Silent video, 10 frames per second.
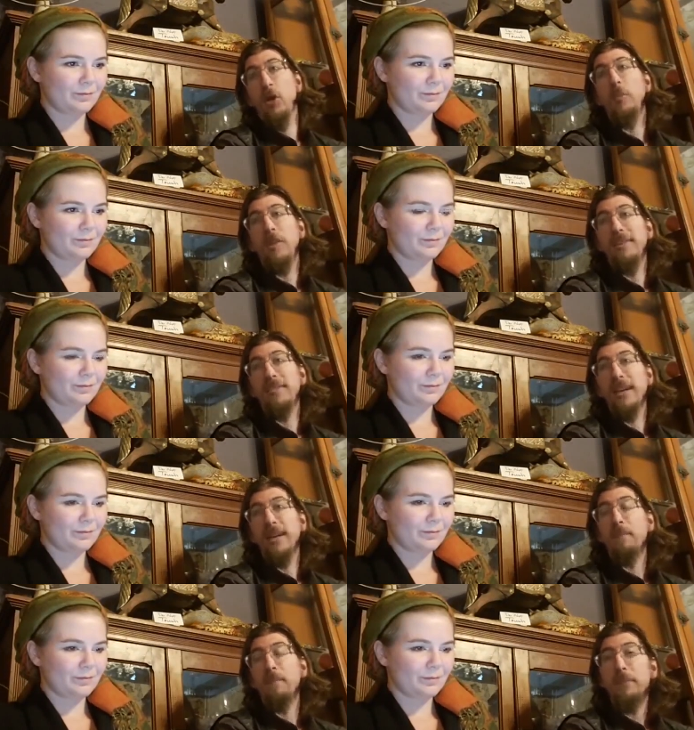Speaker 1: home
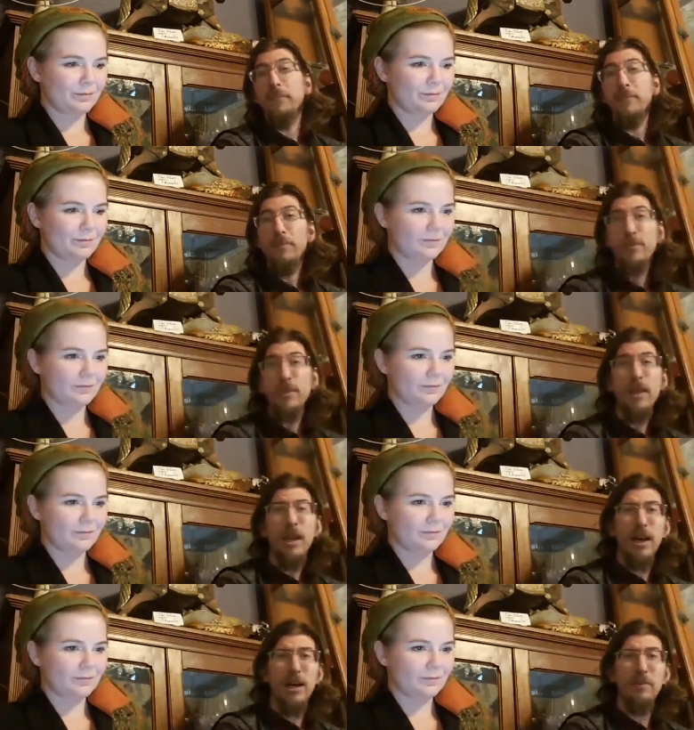cleansing,
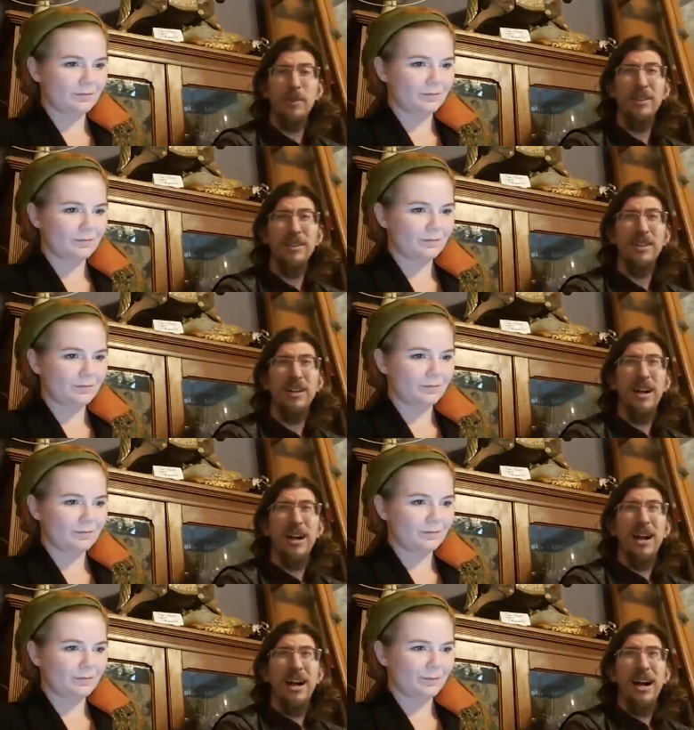um,
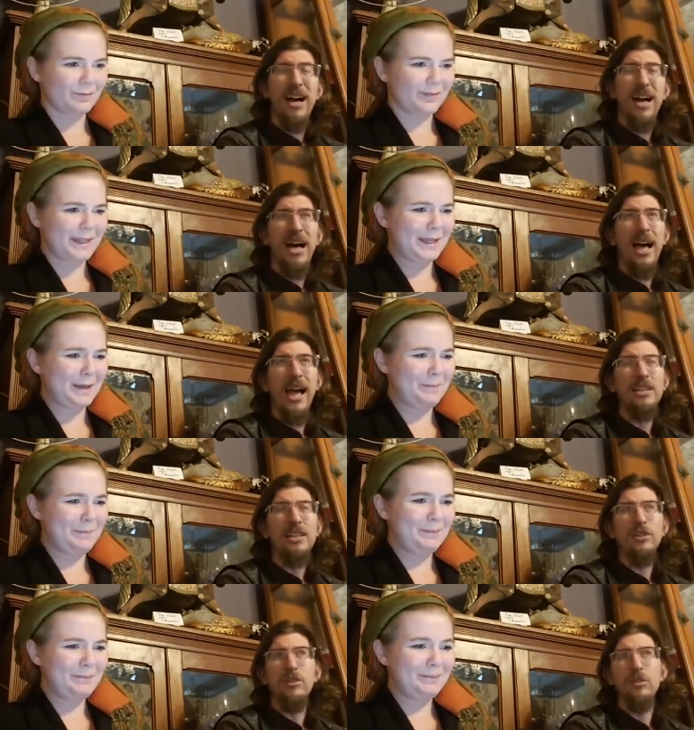I
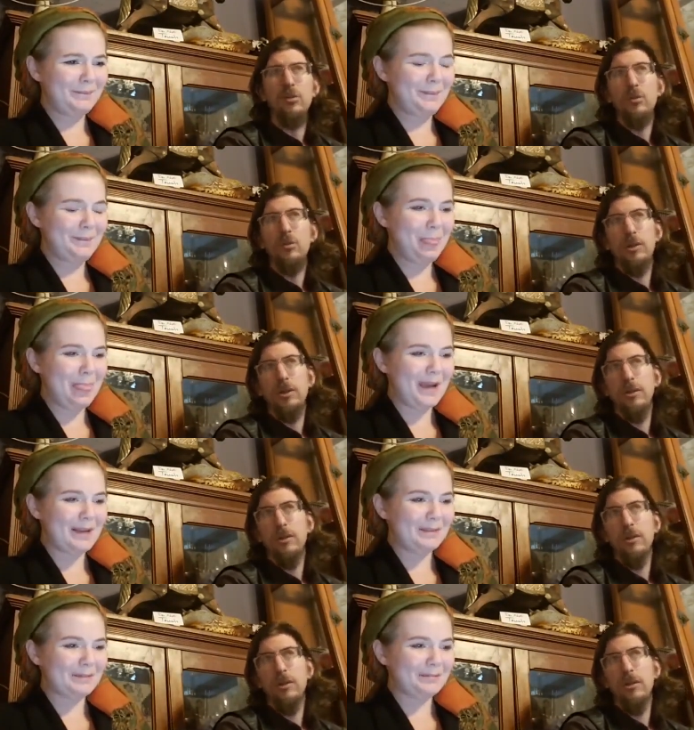do
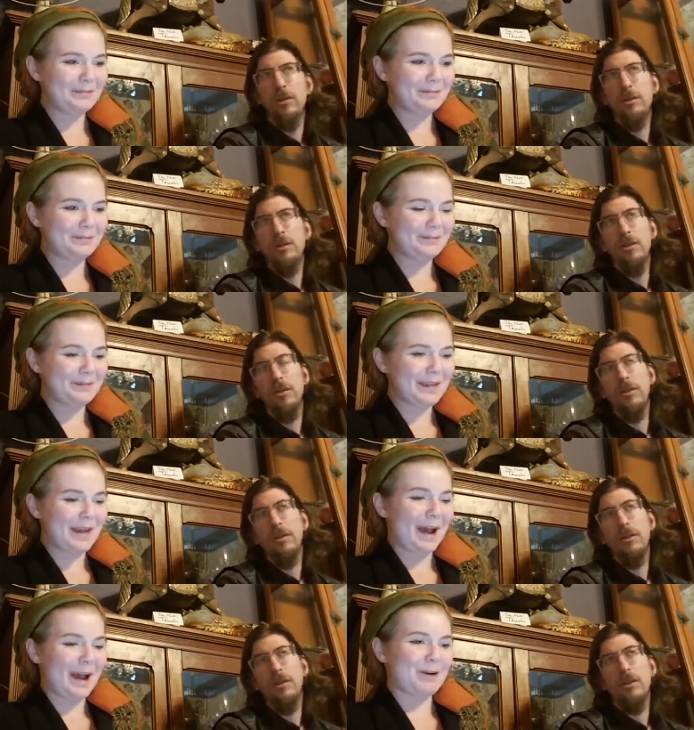
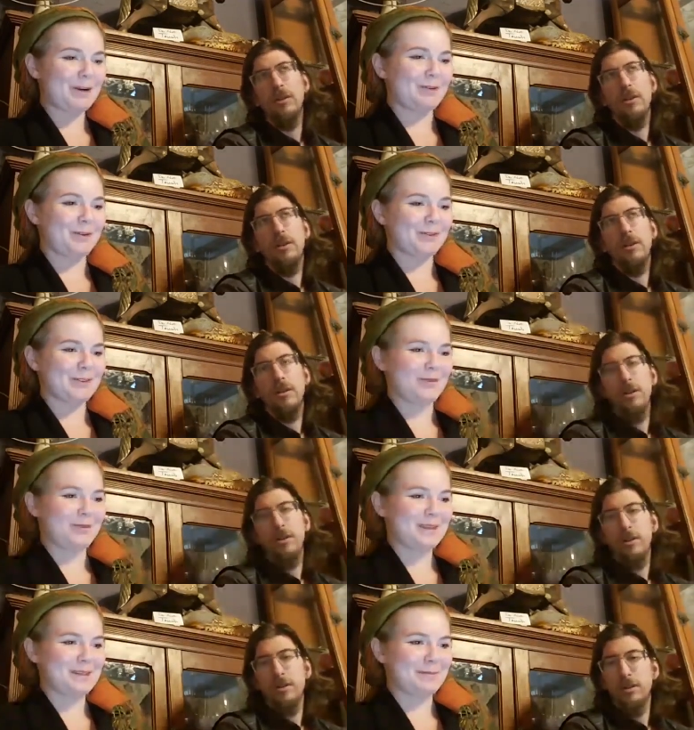
Speaker 2: want you all to know
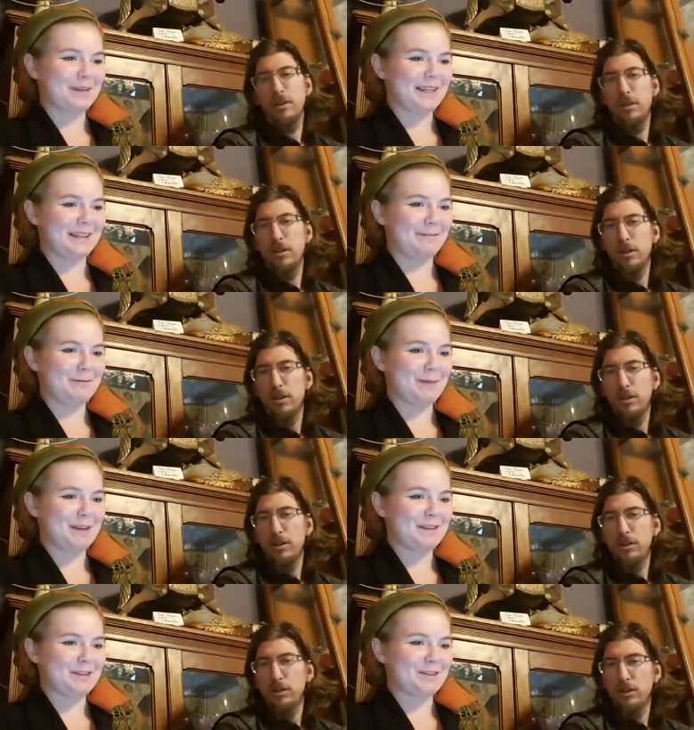that somebody left
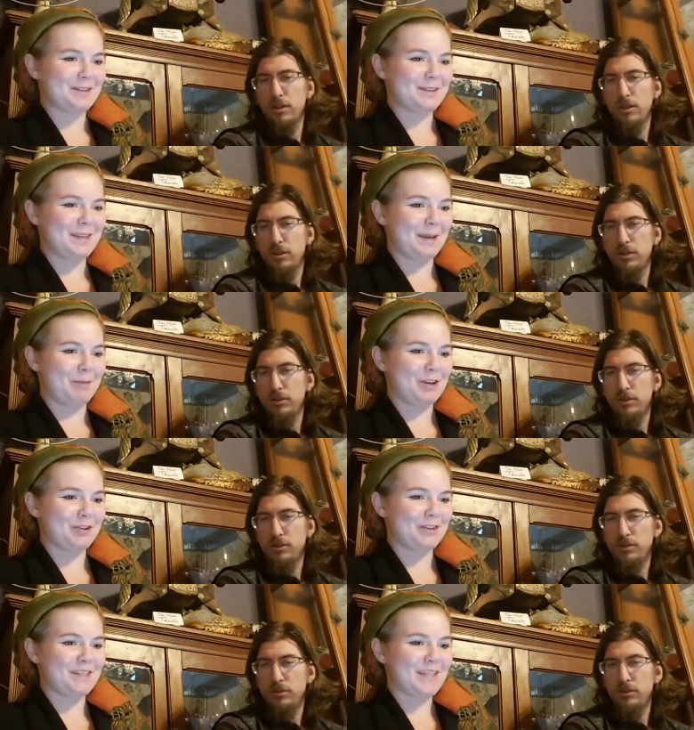message that we
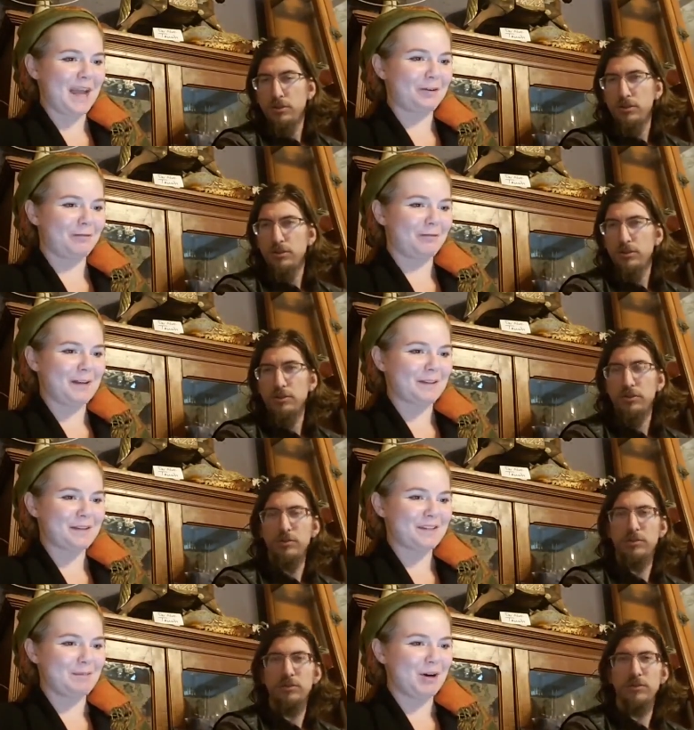should sacrifice a
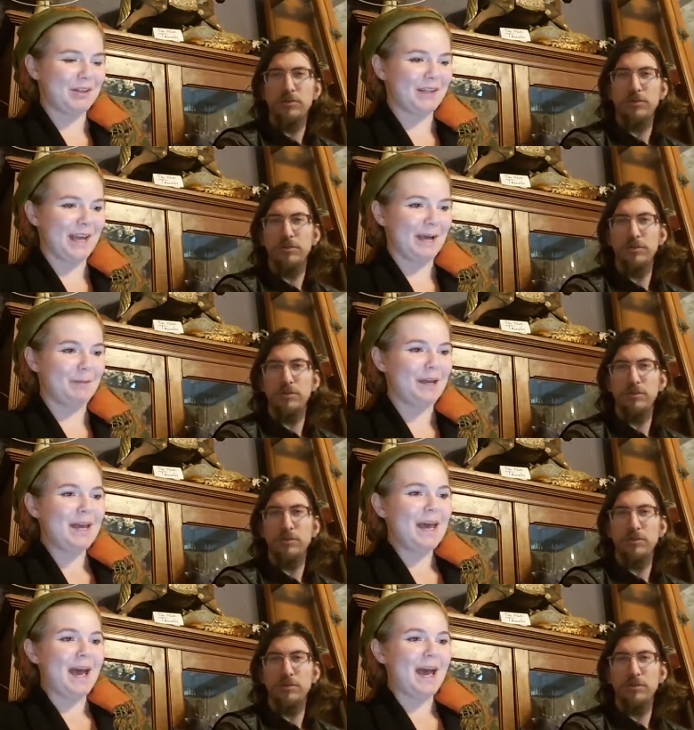small lamb.
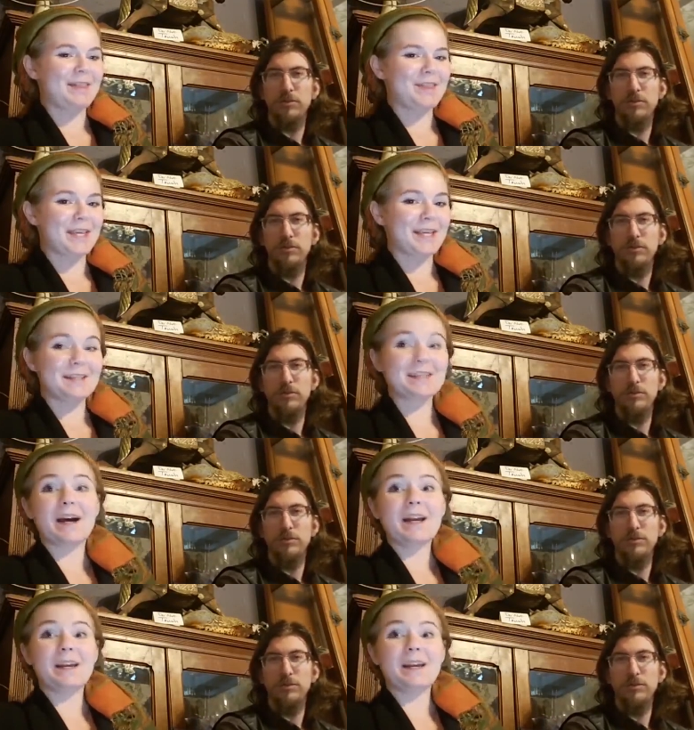And the thing is, I